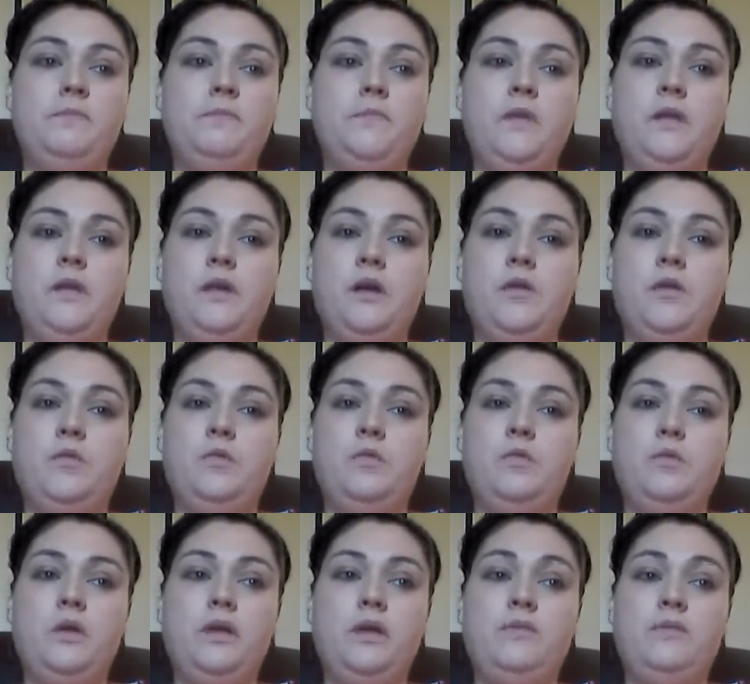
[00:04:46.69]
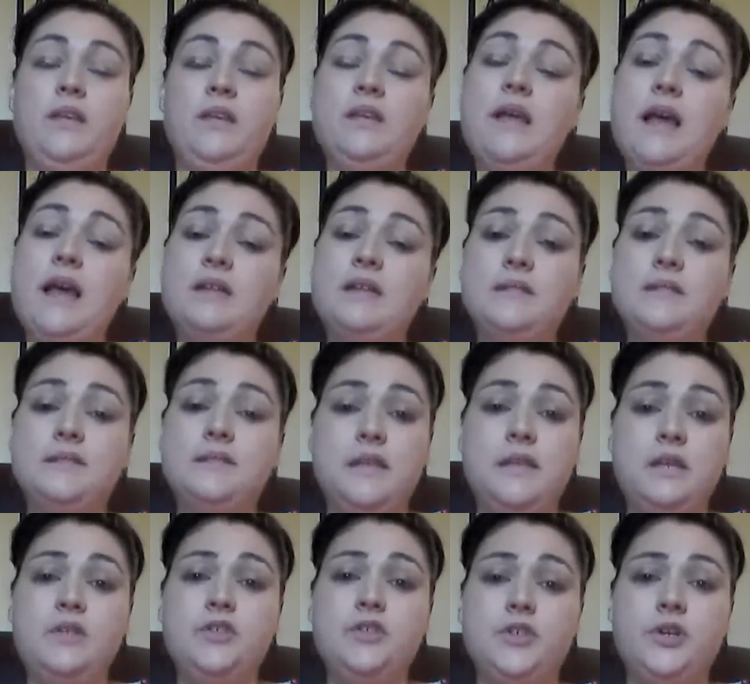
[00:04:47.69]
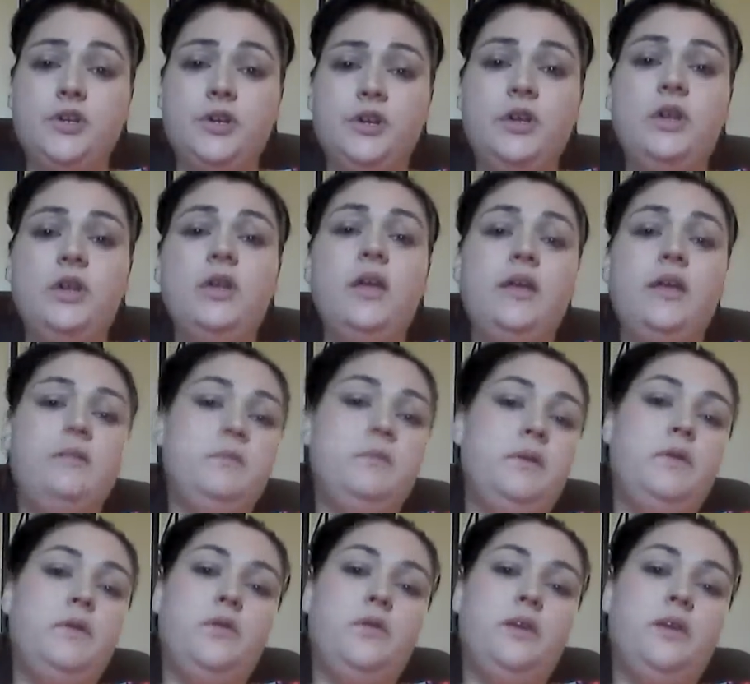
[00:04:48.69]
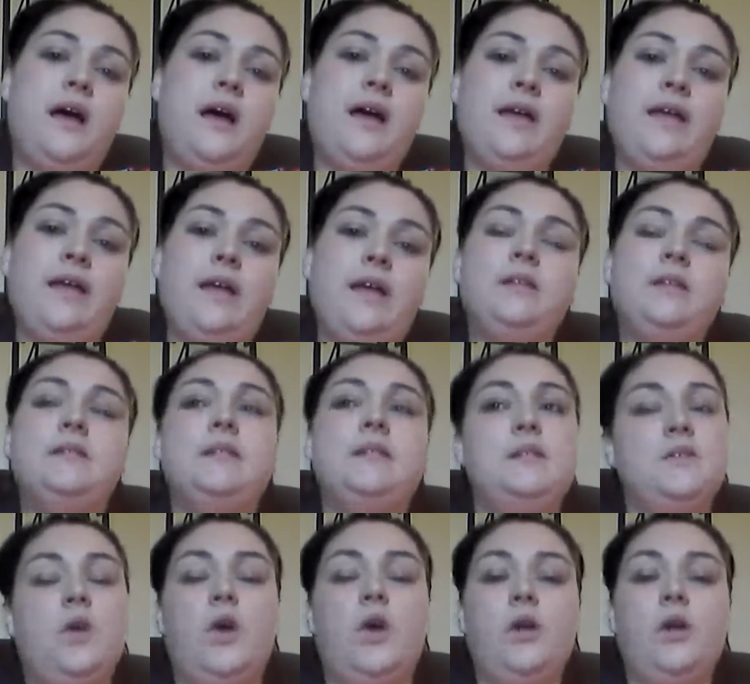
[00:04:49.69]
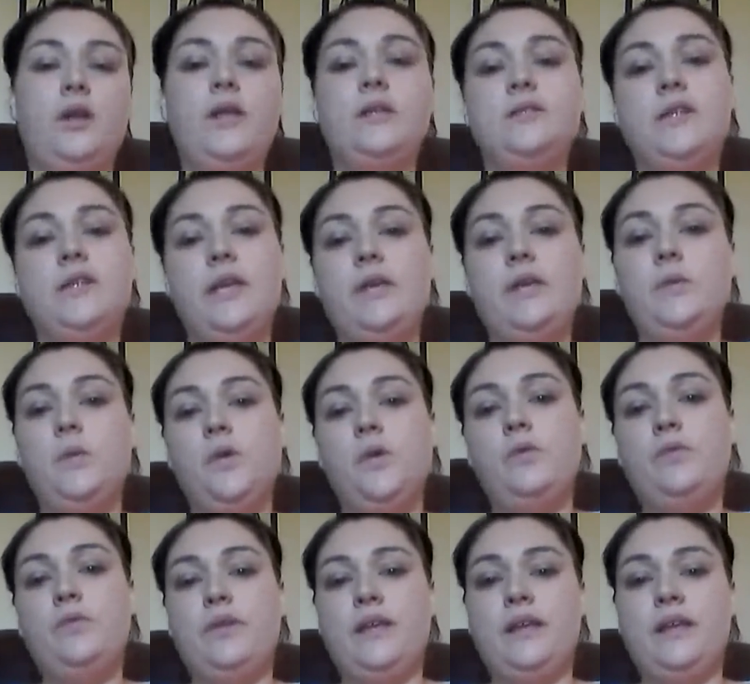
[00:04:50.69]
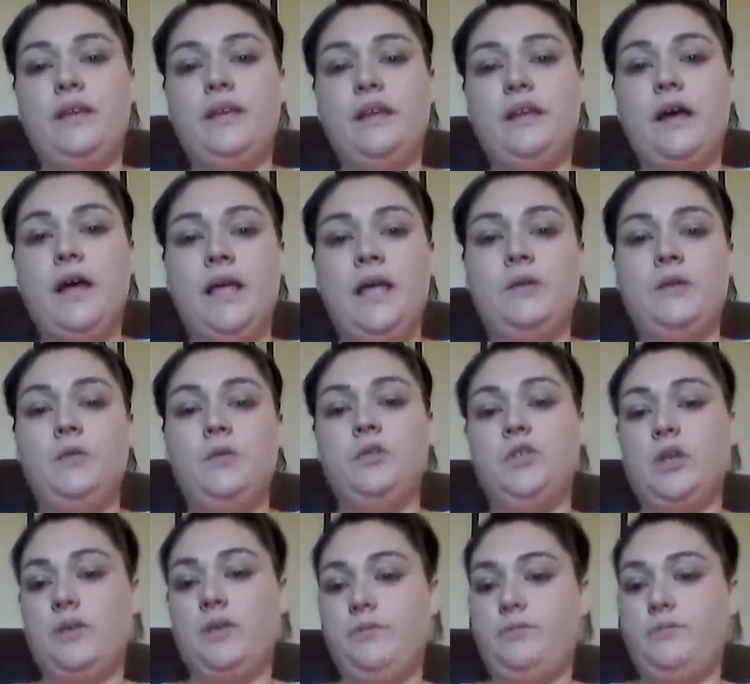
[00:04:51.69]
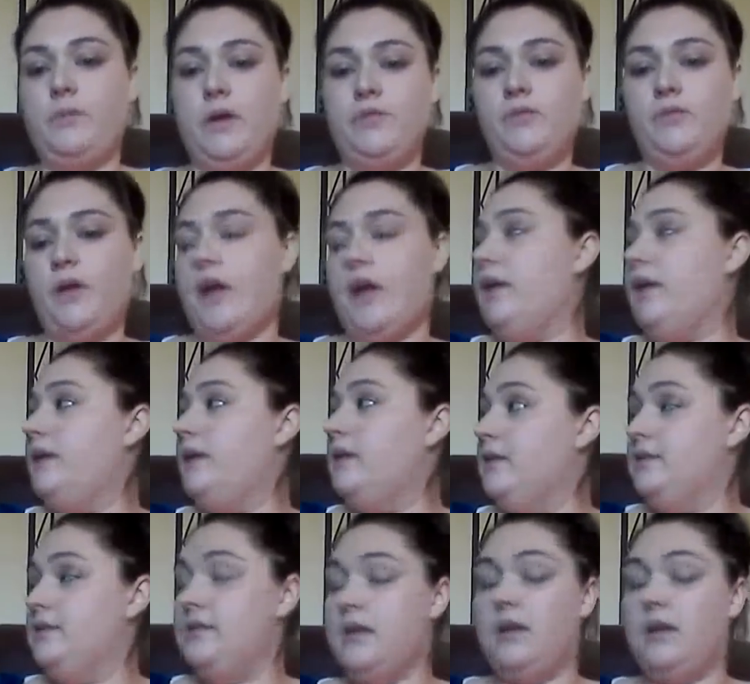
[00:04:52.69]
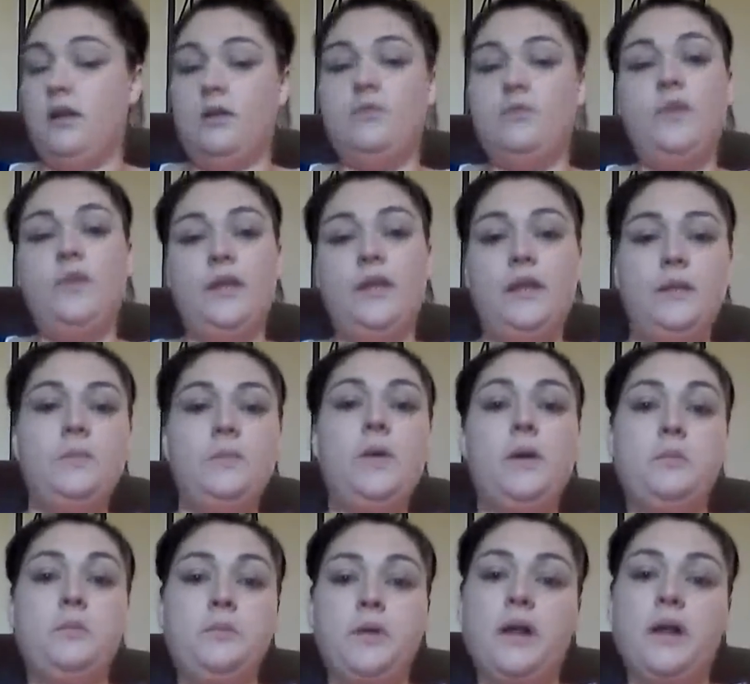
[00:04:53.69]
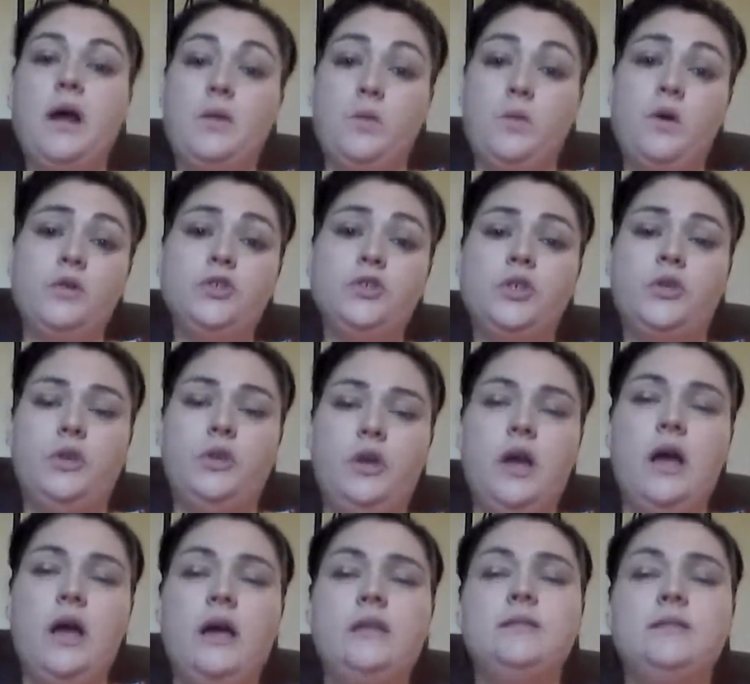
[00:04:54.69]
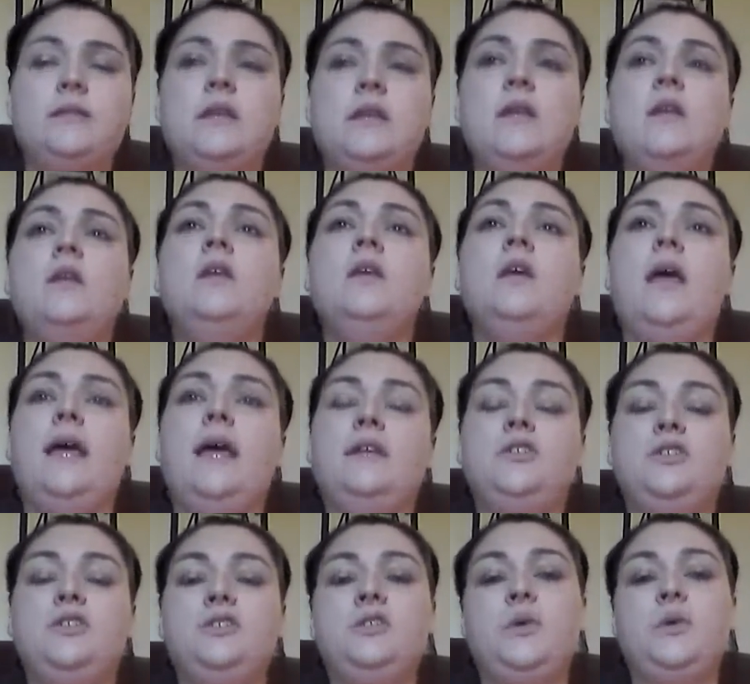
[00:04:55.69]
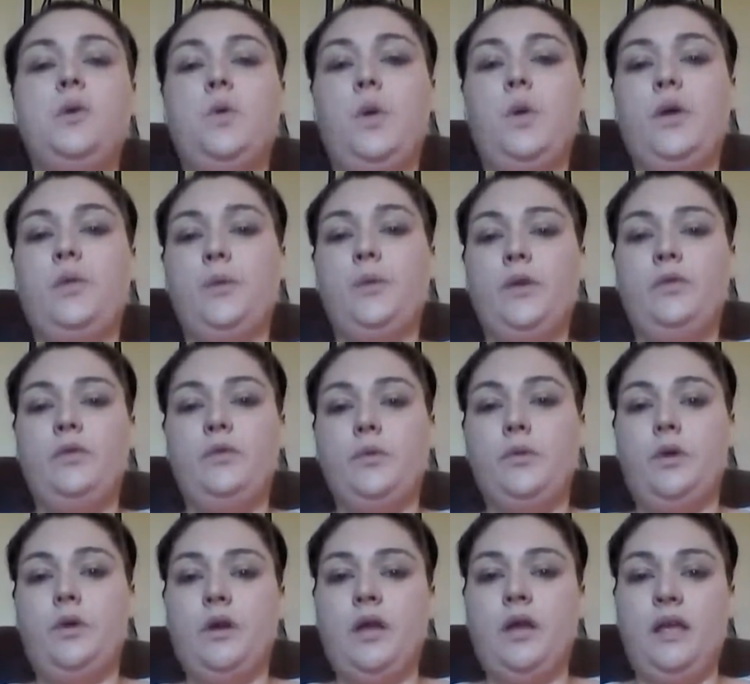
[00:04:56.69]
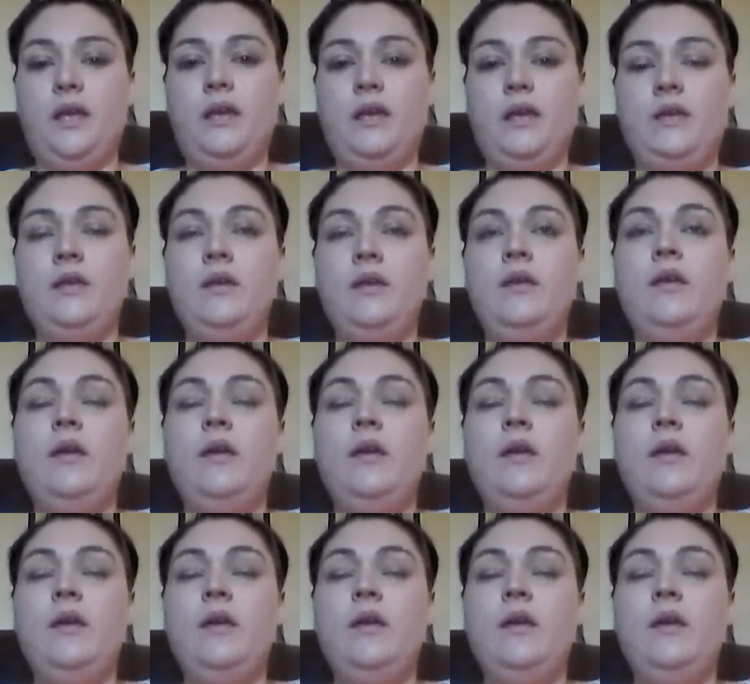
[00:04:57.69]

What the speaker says: if he has a seizure in the middle of the night, because he's on a continual feed at night, which I've got his feeding pump, and I will show you guys and just do a quick run through on it.